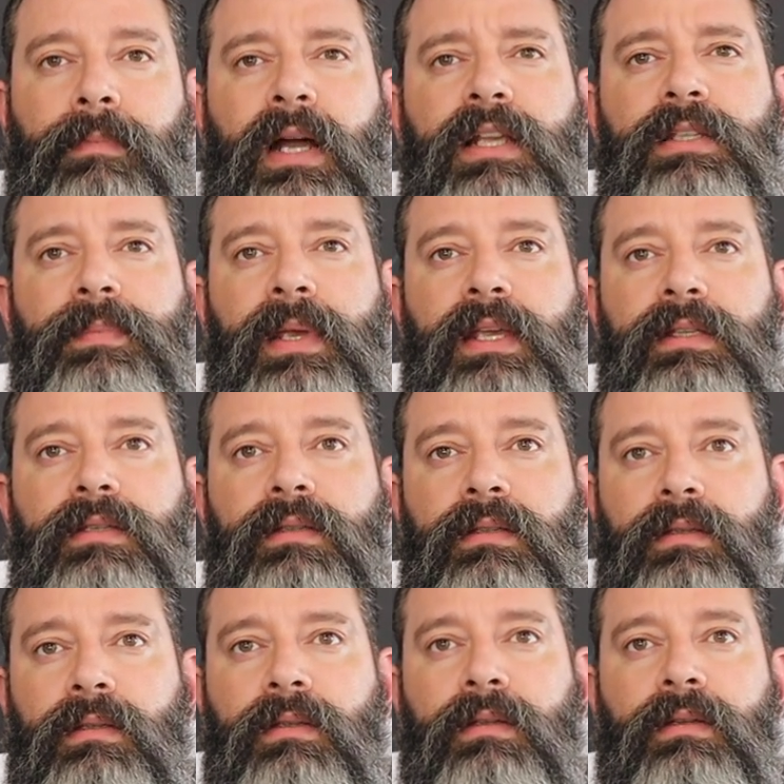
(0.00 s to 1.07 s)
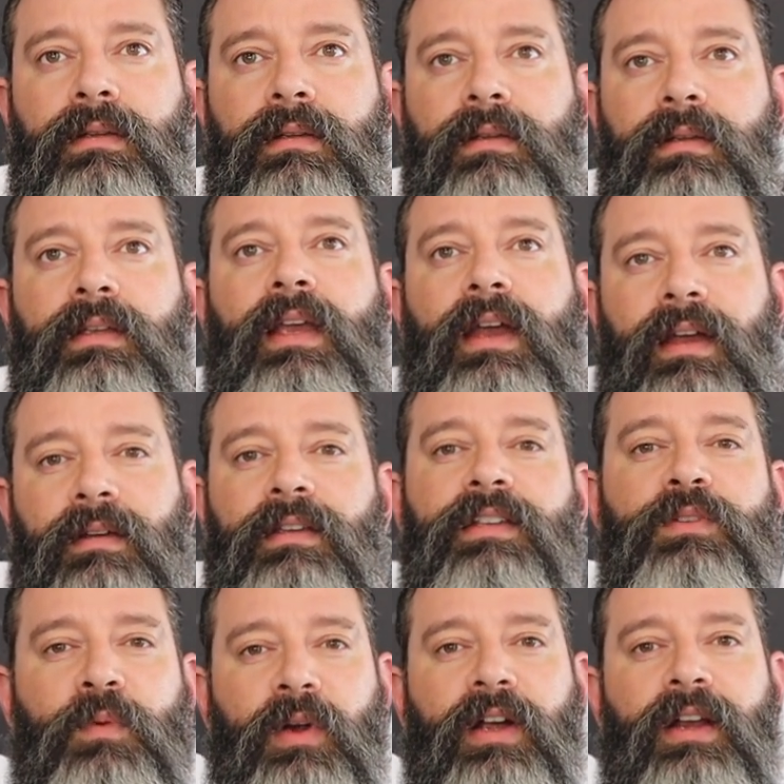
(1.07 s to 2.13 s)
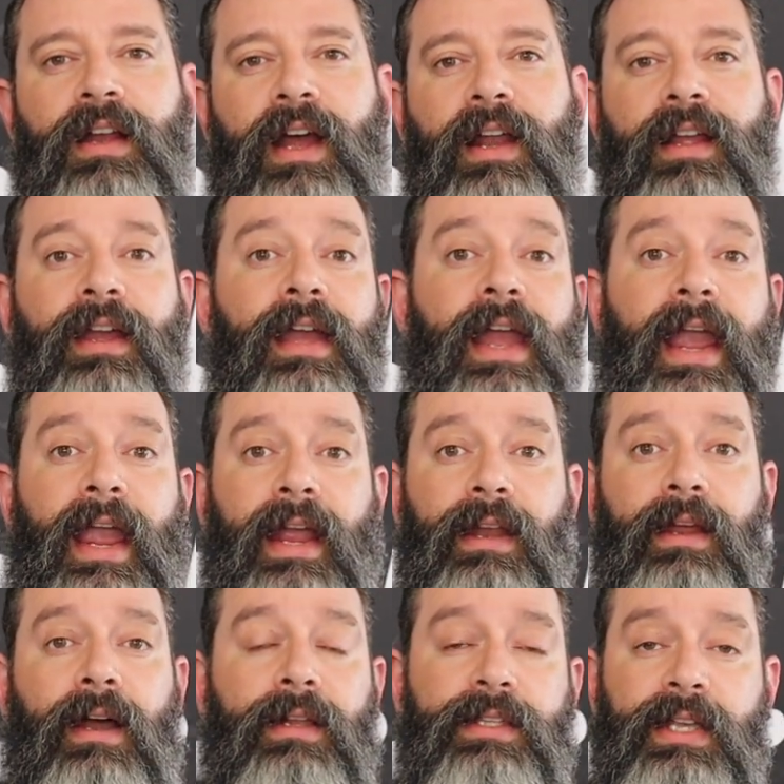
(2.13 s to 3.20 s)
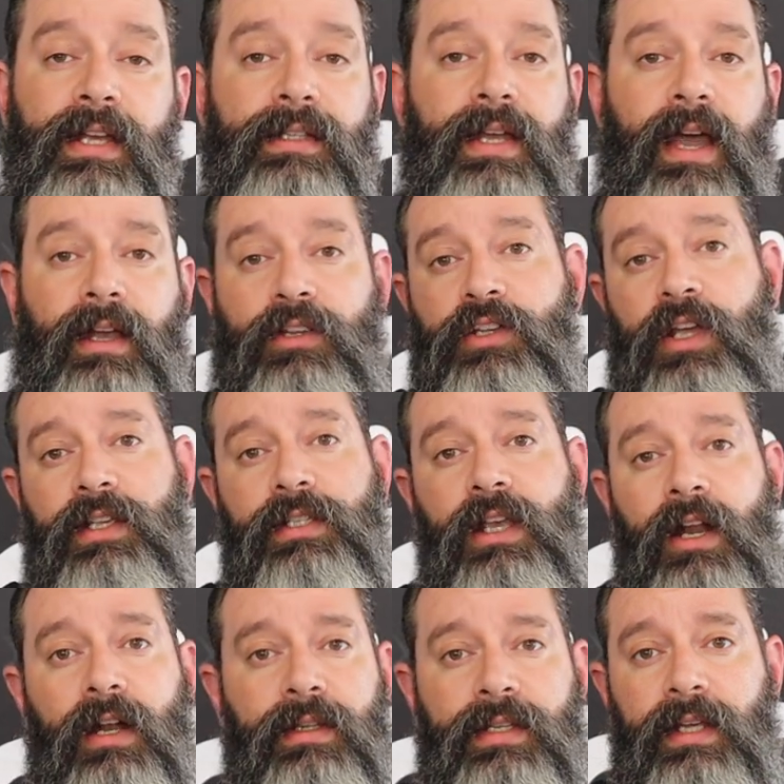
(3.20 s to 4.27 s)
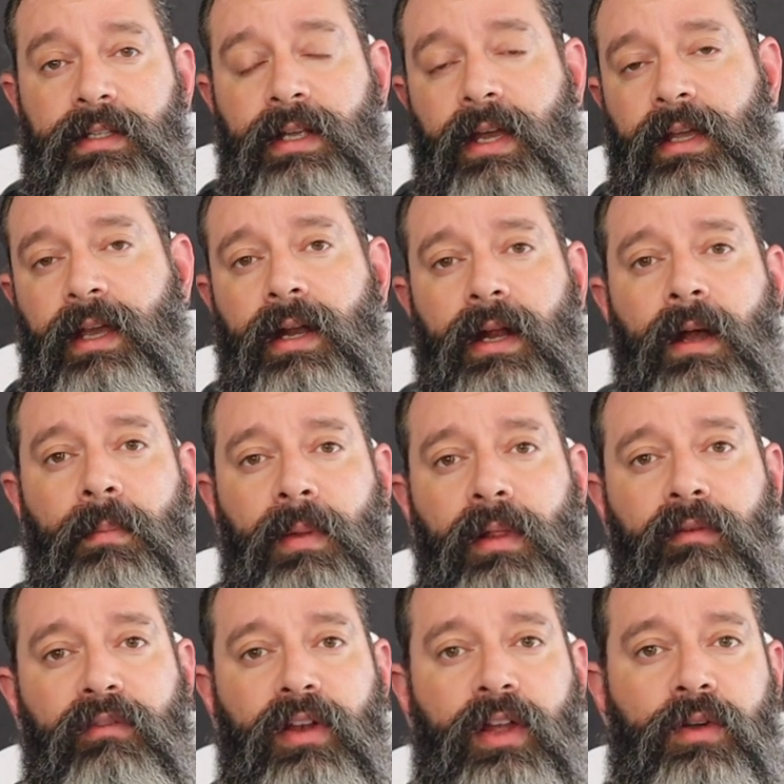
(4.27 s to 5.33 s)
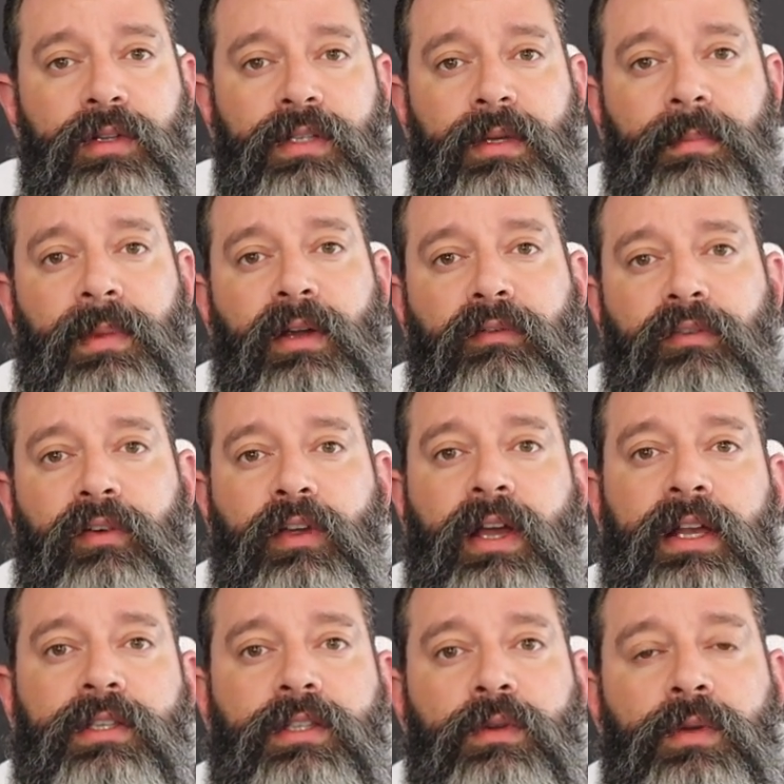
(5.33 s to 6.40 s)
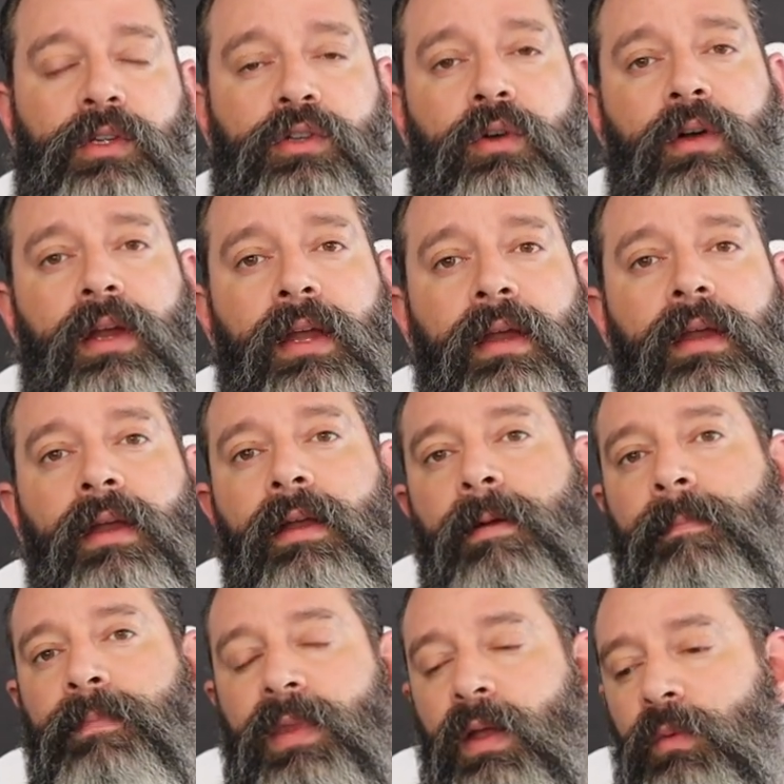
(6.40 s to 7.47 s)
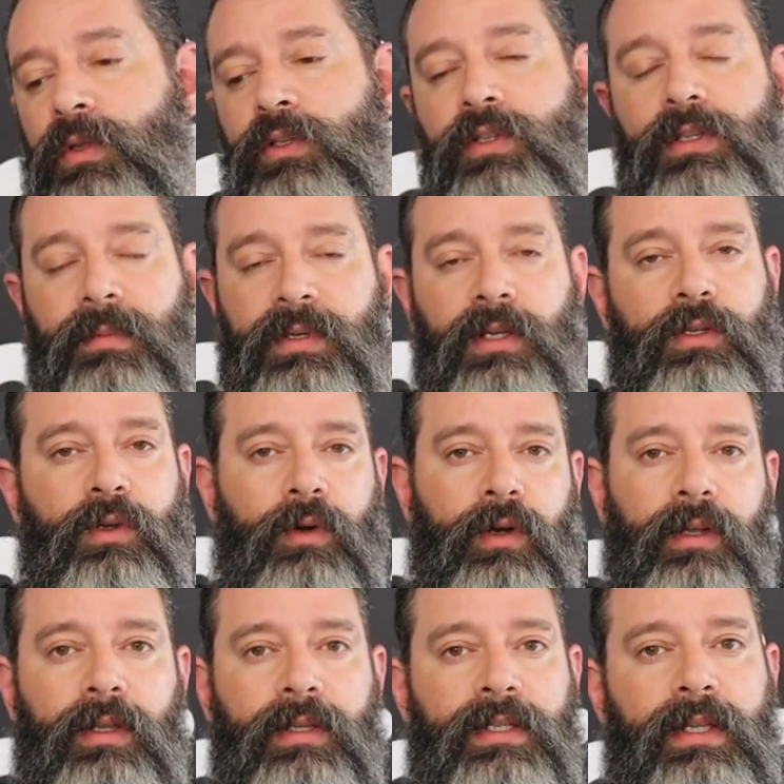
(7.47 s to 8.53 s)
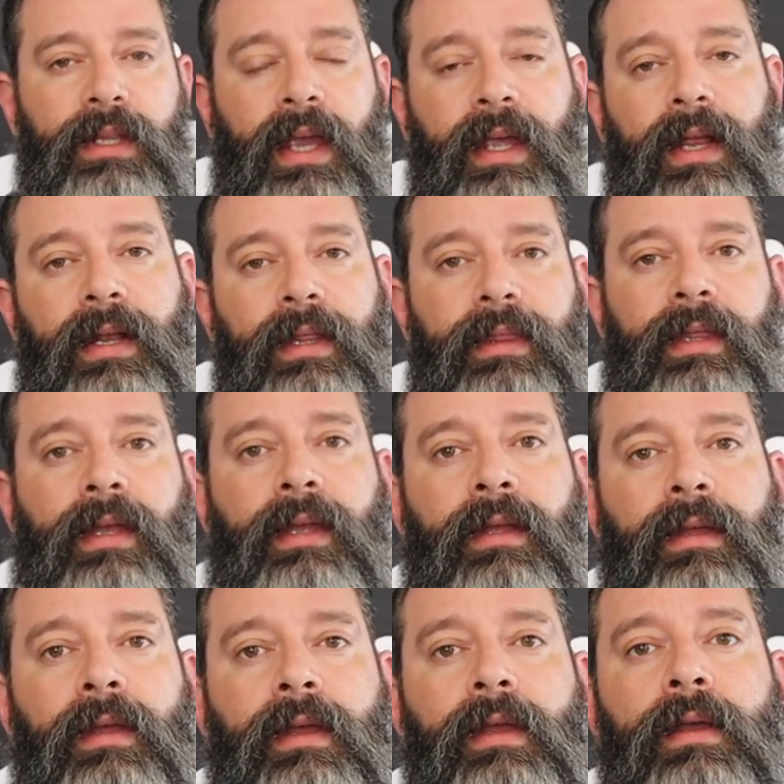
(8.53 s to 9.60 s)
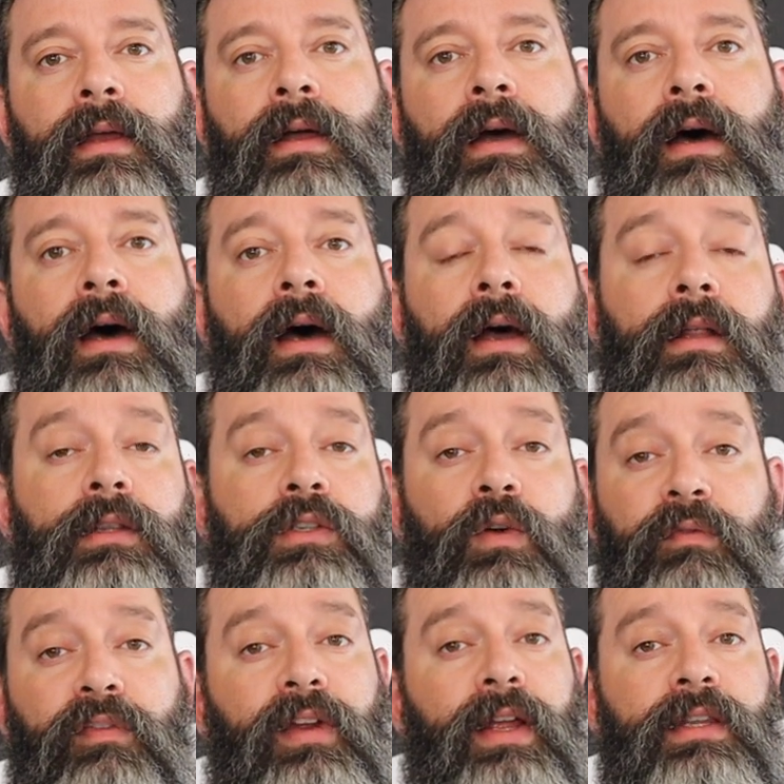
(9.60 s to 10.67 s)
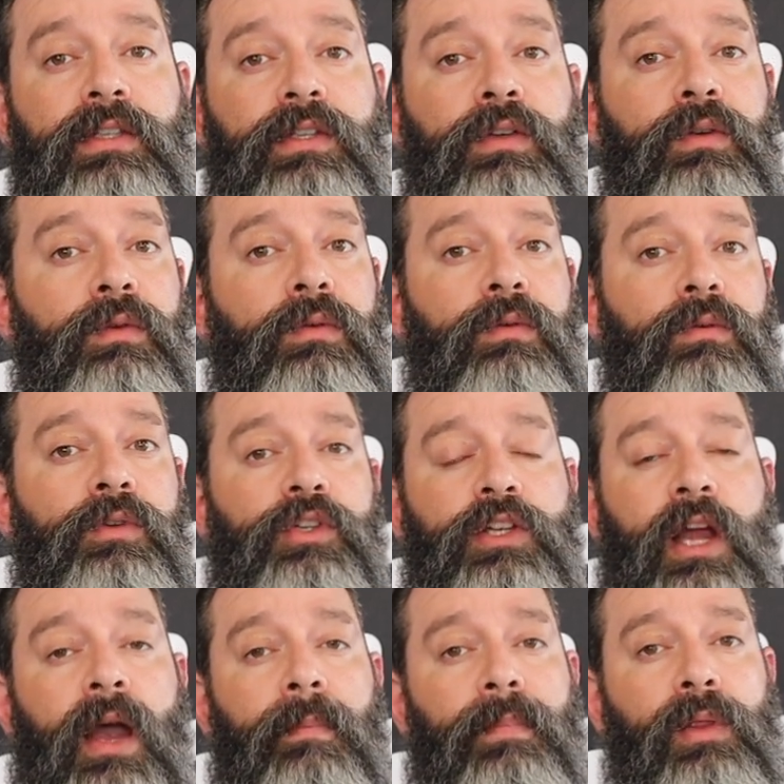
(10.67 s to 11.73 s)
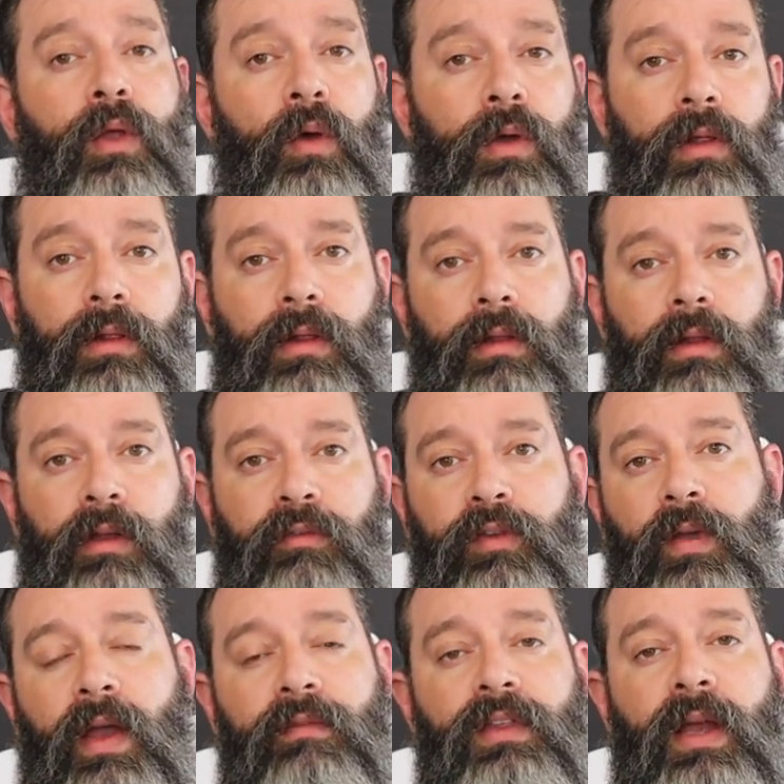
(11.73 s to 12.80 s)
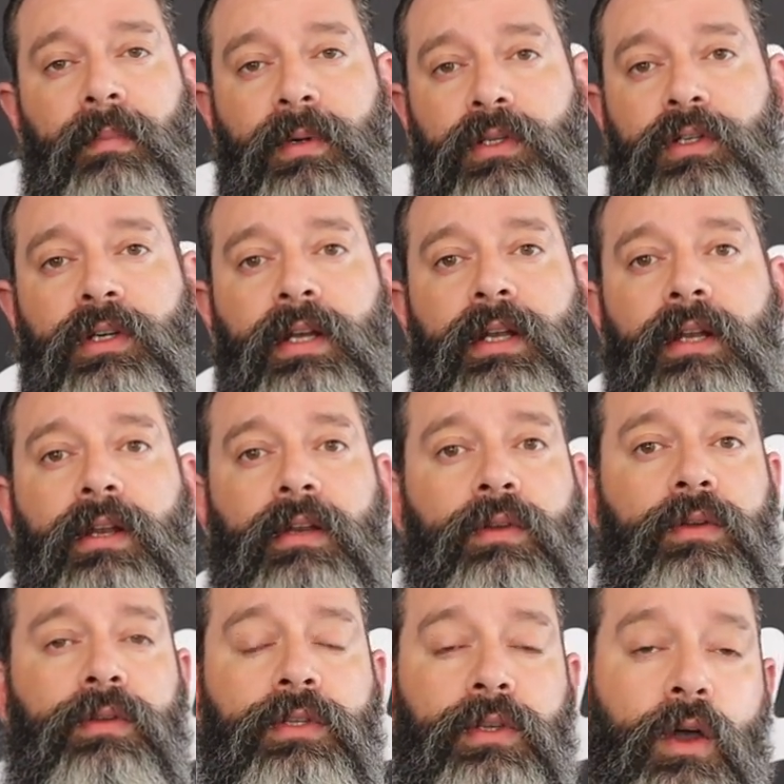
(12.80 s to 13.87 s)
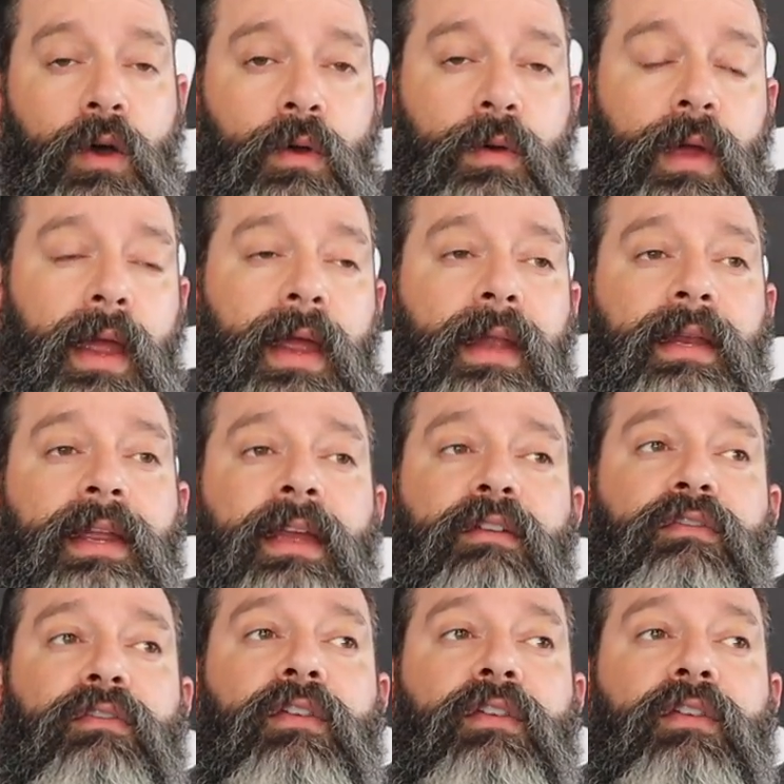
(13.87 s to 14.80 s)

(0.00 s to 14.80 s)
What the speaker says: MySpace. Yeah, he's working on it. And TikTok, check us out on TikTok. Got a couple of videos up there for you guys to enjoy. I will do some tutorials and that kind of thing. Don't forget to shop local if you have the opportunity to do so, and give